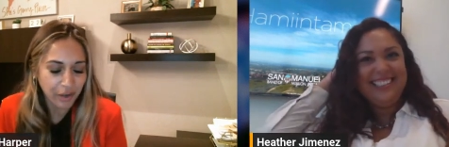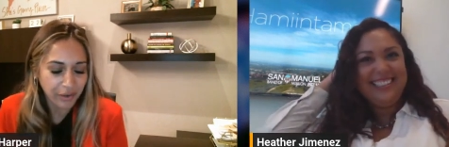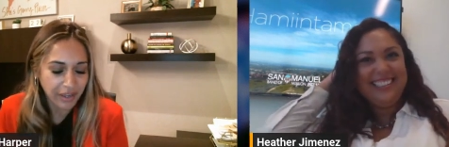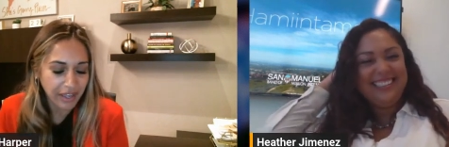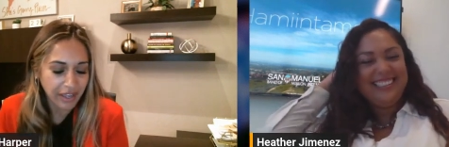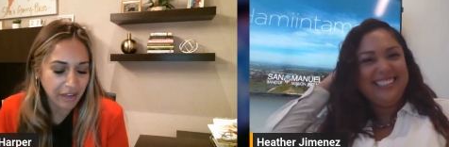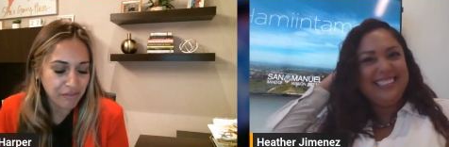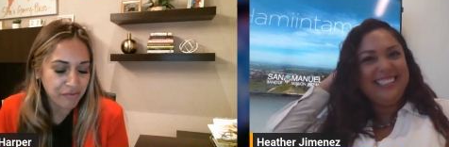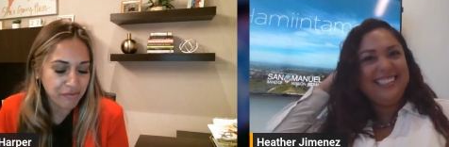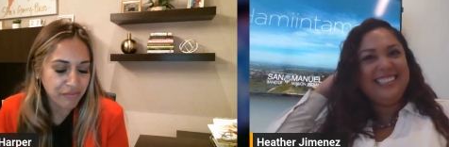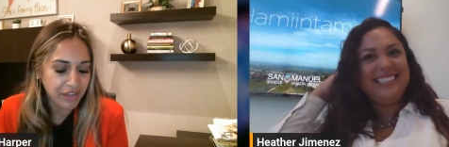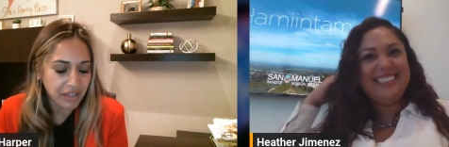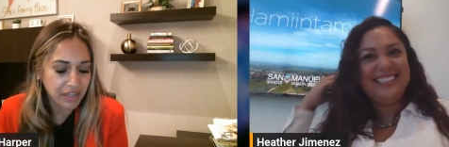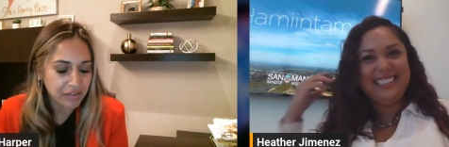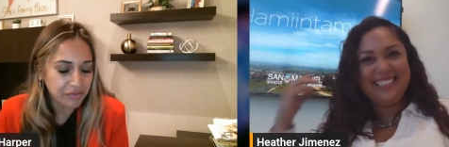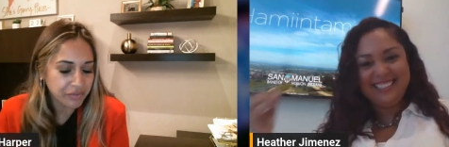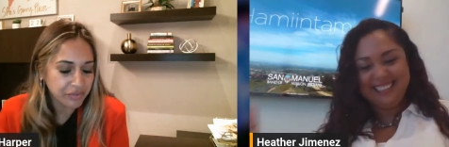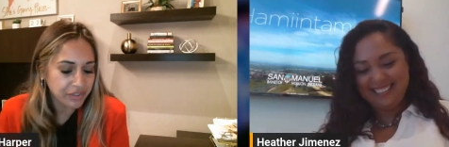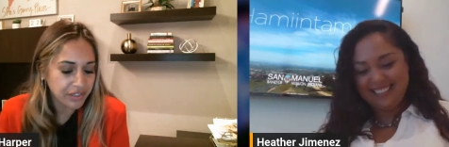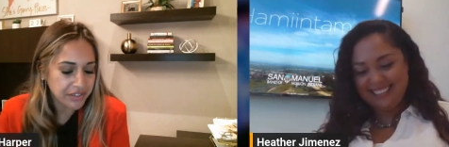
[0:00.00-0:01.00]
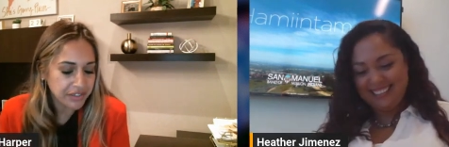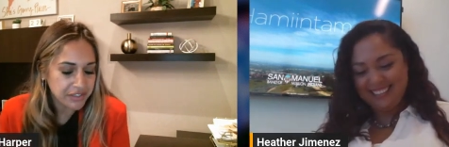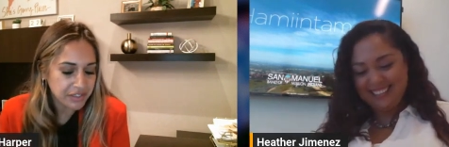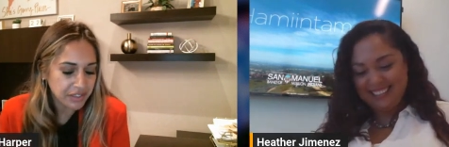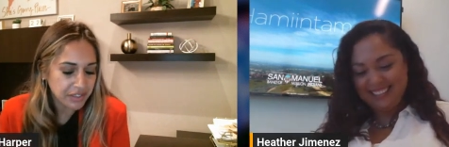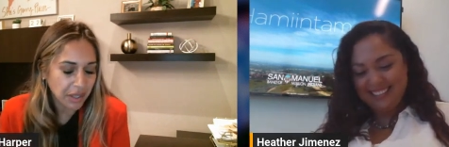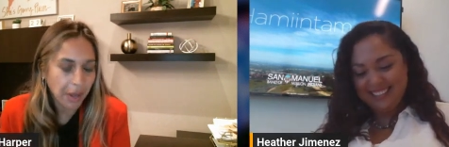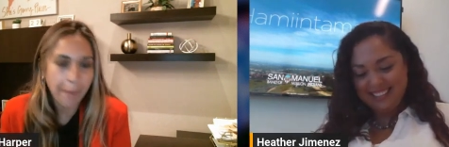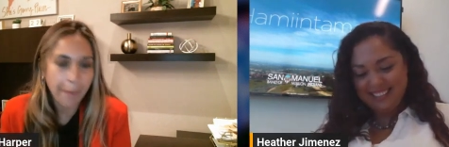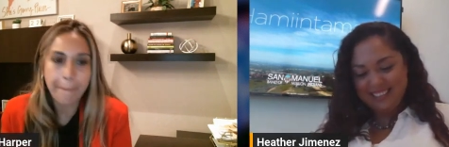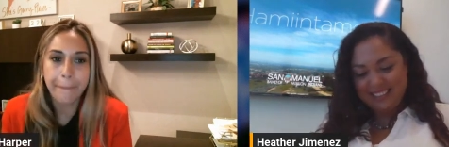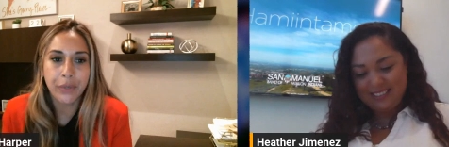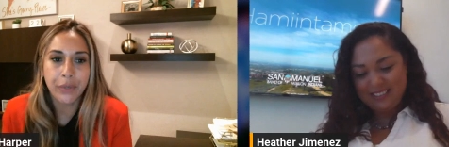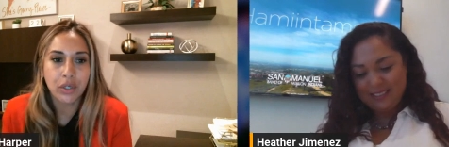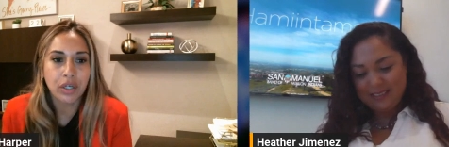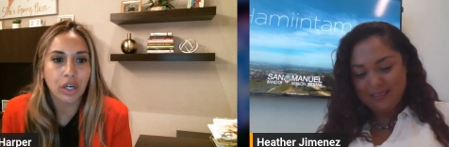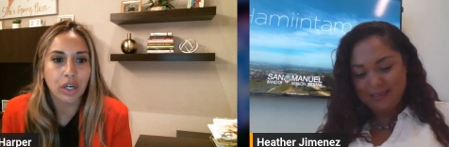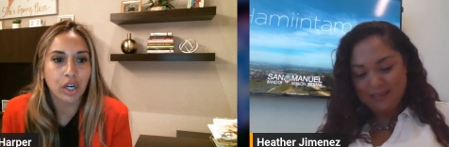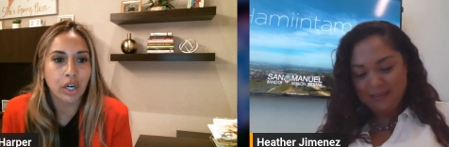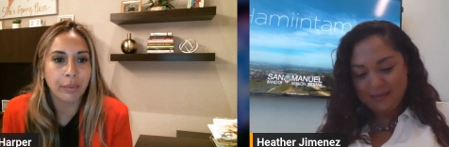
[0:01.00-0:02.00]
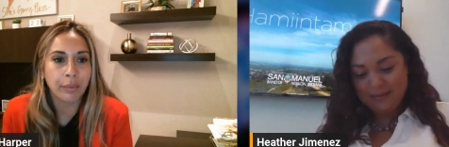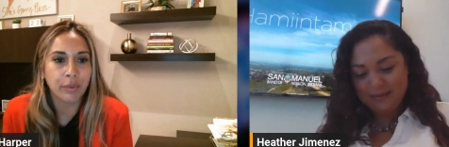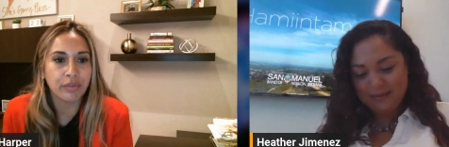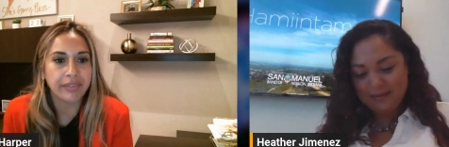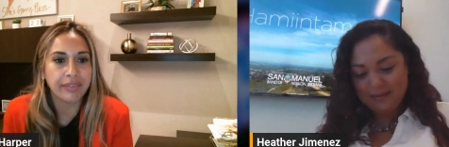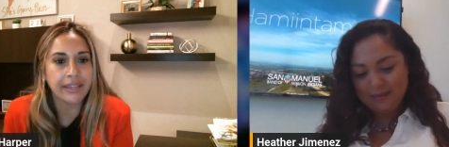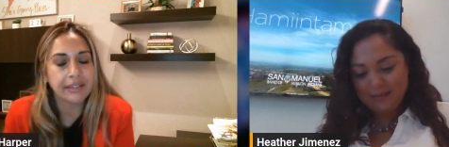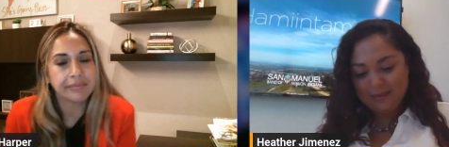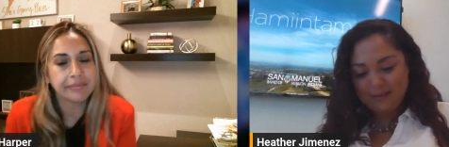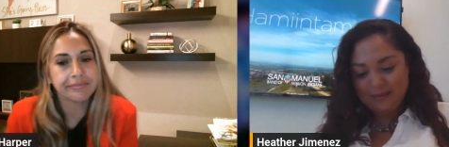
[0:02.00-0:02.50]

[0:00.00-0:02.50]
Speaker 1: okay, a favorite book or movie.